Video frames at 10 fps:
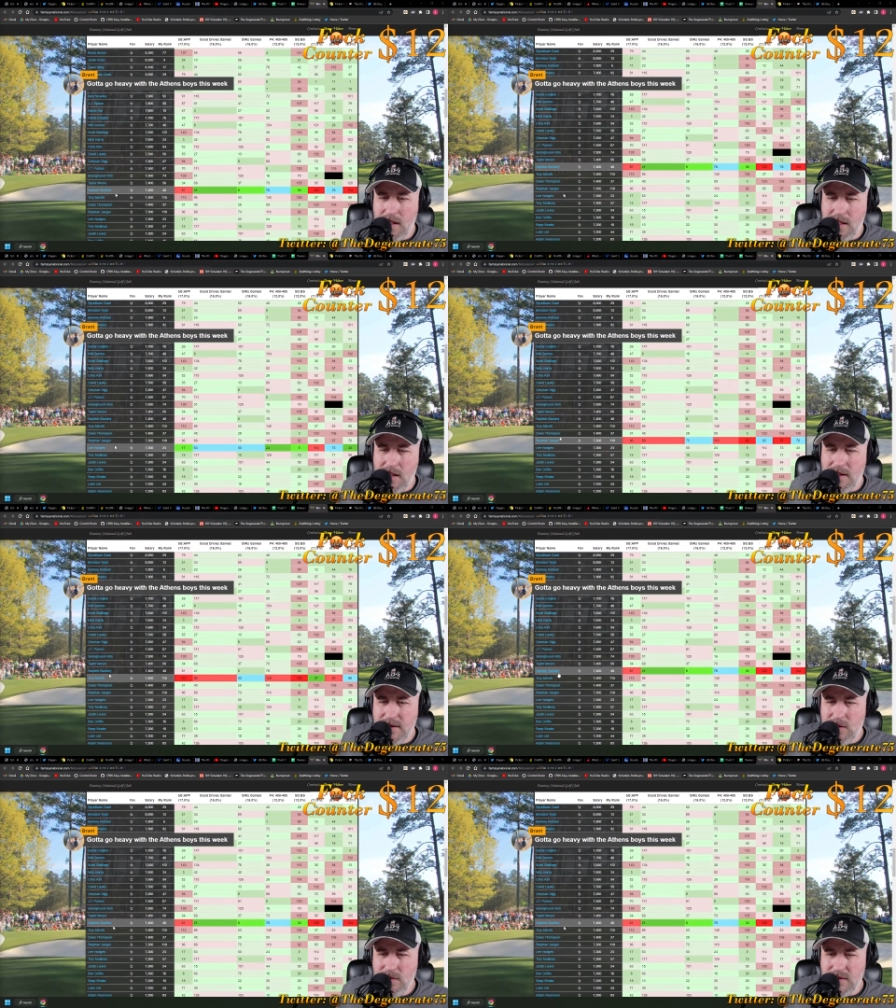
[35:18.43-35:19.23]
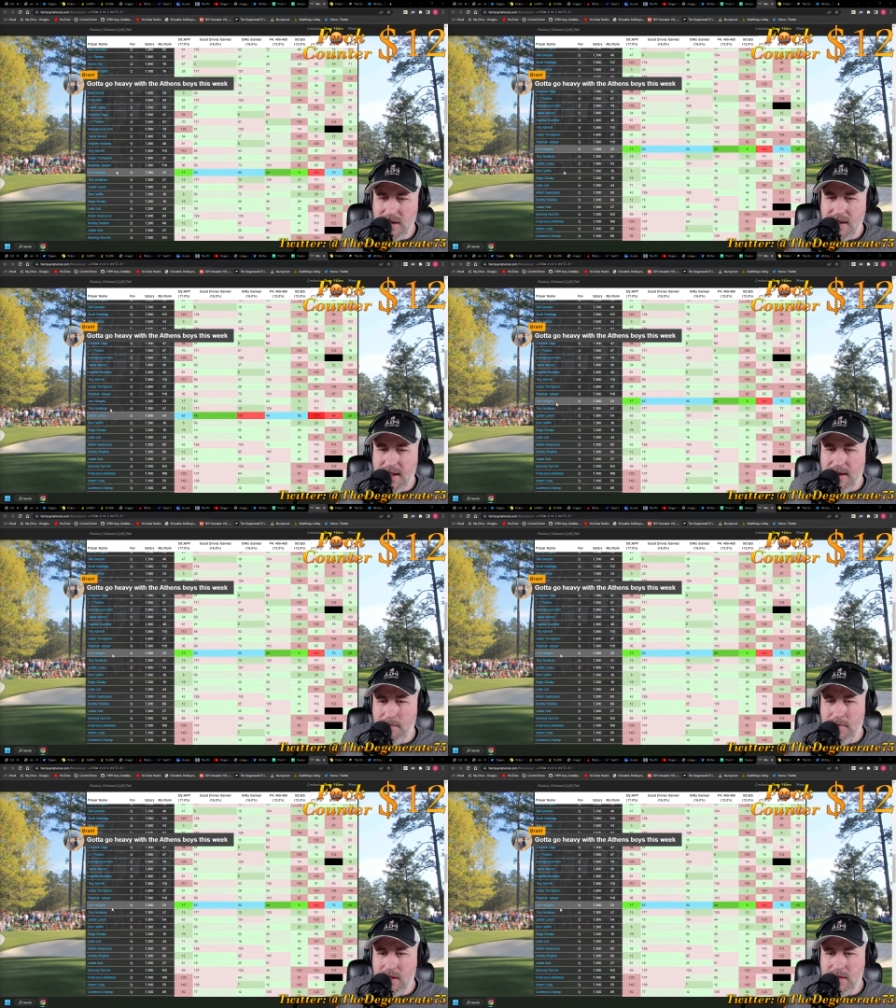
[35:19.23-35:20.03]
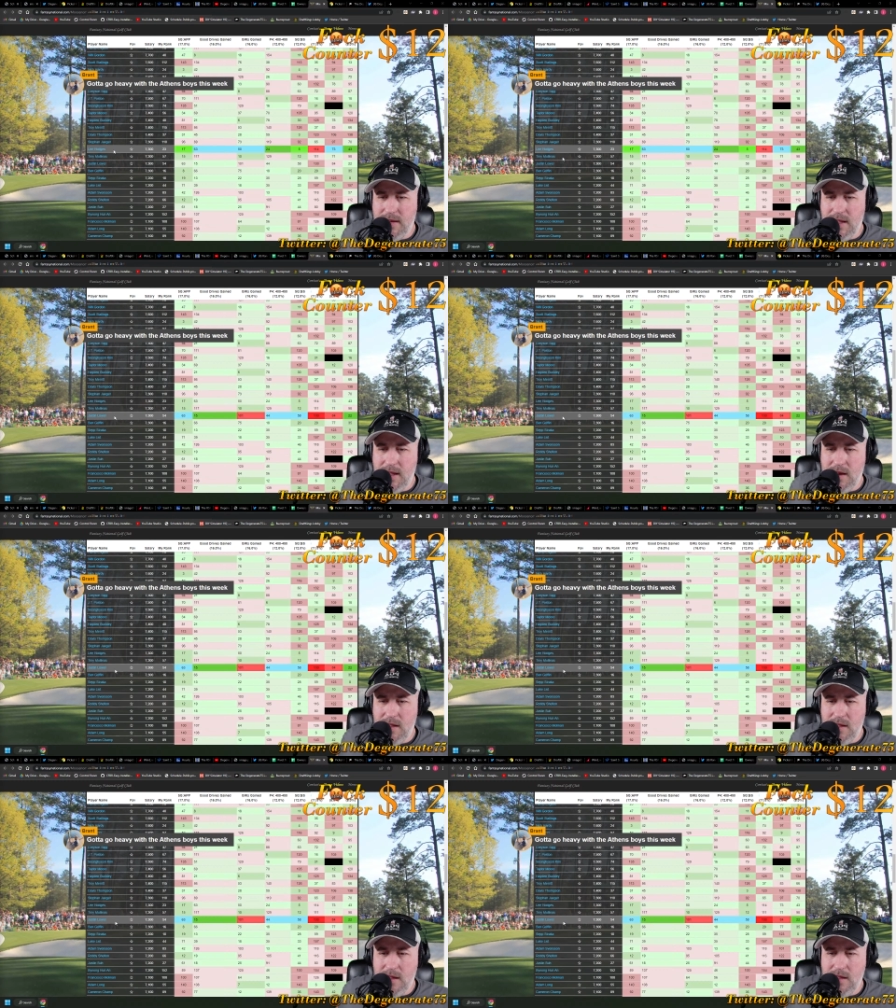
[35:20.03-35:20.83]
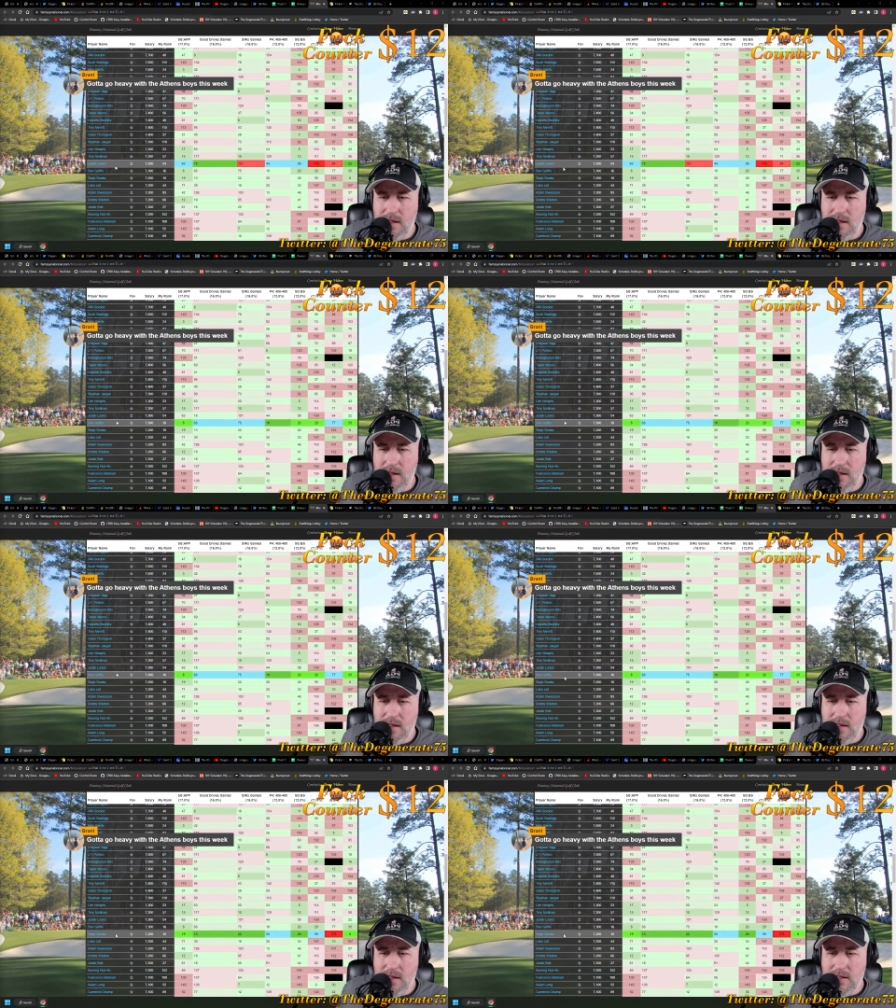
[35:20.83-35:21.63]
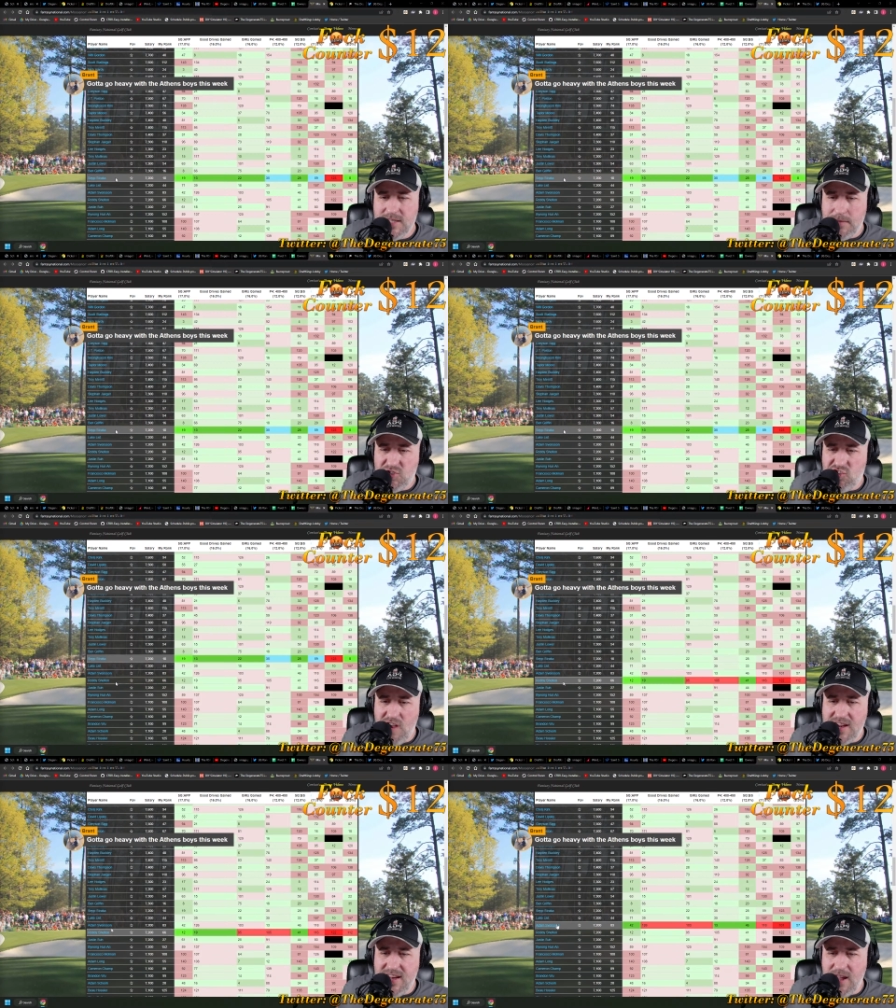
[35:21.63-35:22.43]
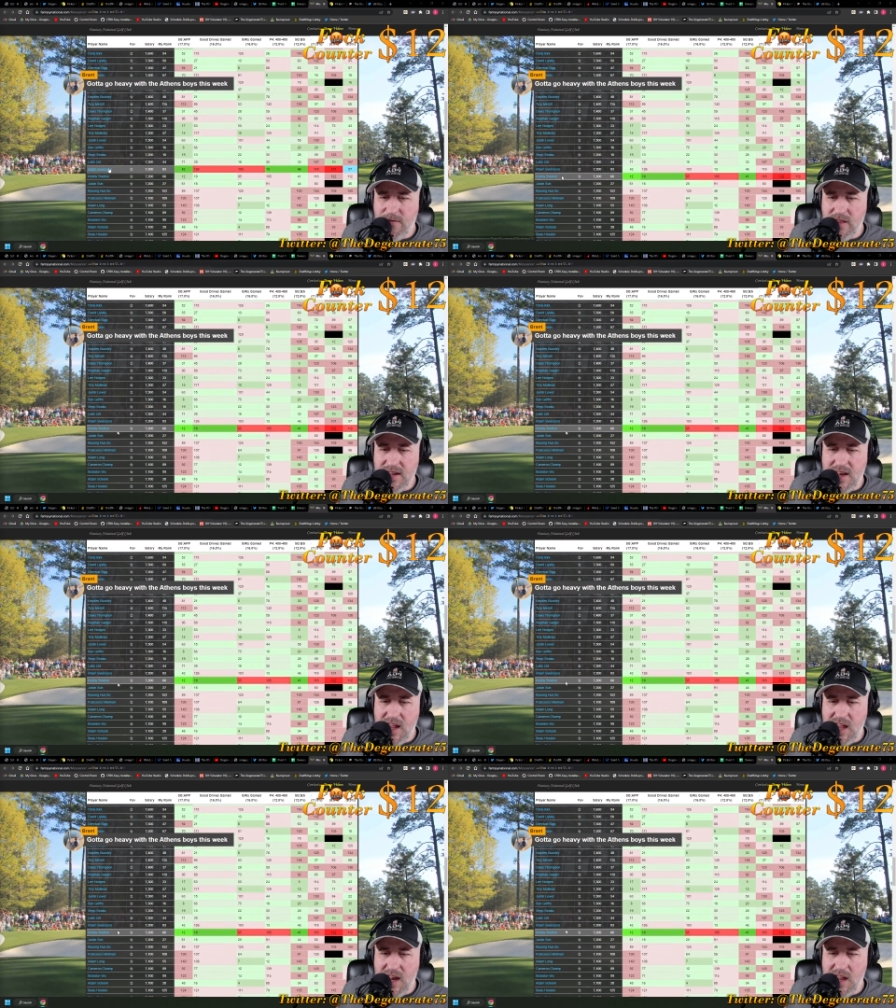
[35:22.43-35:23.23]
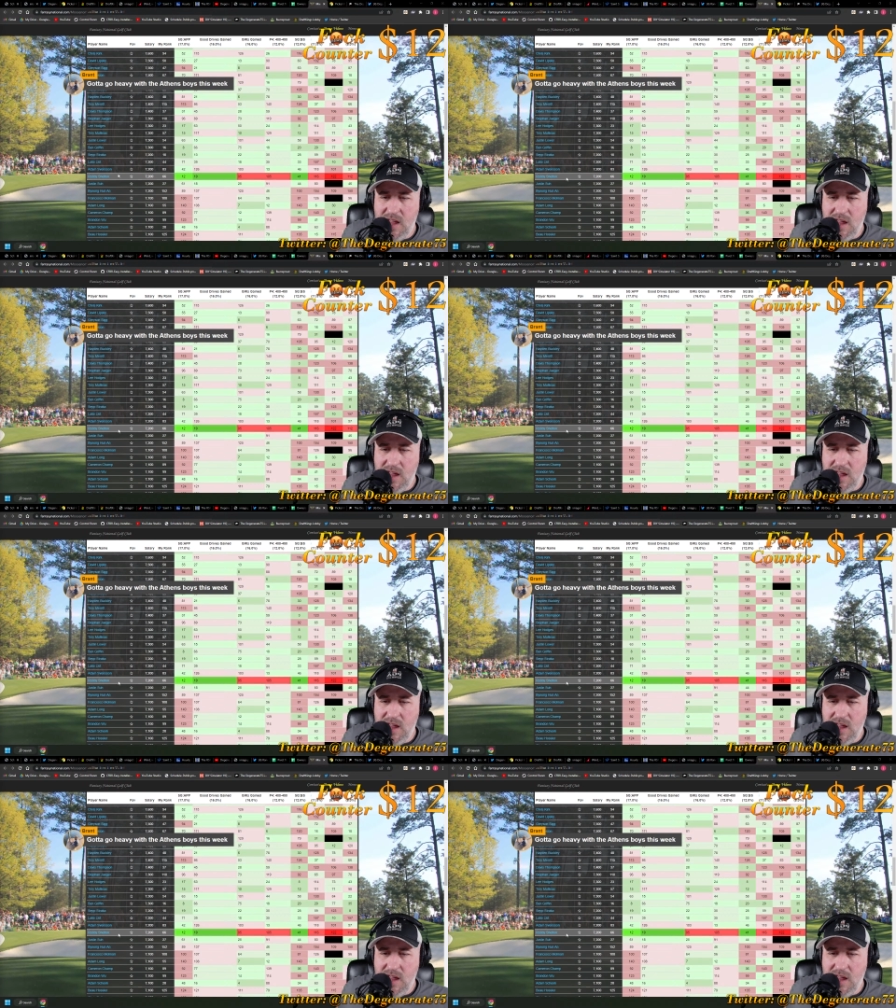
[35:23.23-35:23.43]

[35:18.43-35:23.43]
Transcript: I don't think Hayden Buckley did. Sepp Straka definitely did.